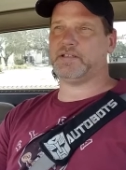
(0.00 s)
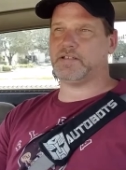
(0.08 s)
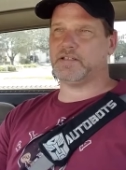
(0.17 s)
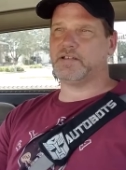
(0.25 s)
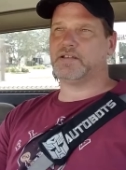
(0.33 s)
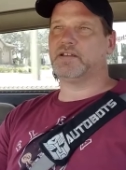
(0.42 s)

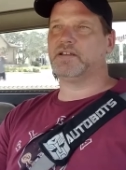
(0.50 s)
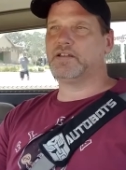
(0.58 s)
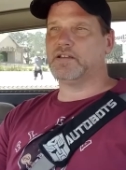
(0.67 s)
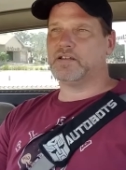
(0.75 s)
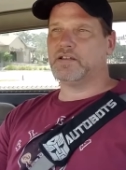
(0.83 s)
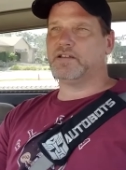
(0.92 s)

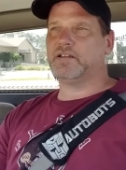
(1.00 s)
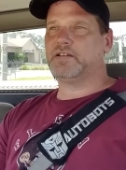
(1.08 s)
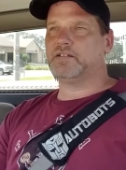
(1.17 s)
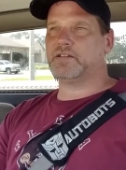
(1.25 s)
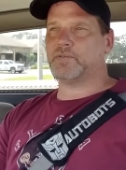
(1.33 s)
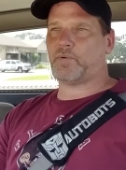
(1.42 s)

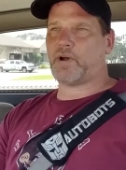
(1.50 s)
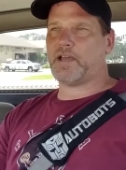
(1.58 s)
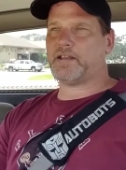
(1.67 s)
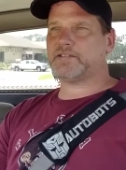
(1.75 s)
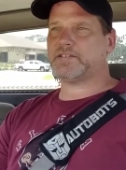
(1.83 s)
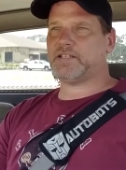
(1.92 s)
then why does